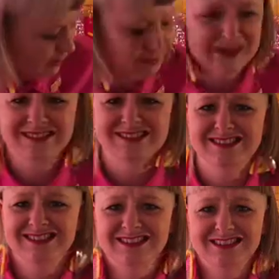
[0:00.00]
because
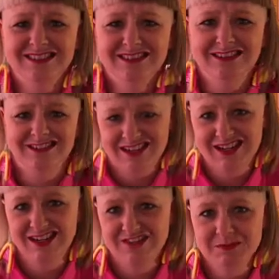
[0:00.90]
it's
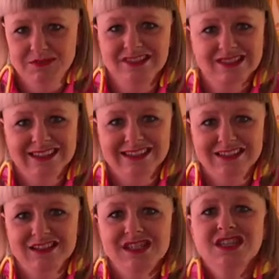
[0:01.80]
an item that's
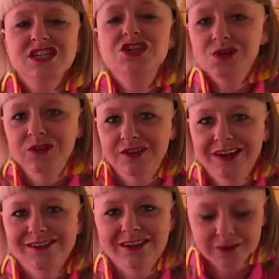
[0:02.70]
linked to your
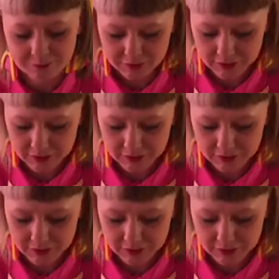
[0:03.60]
idea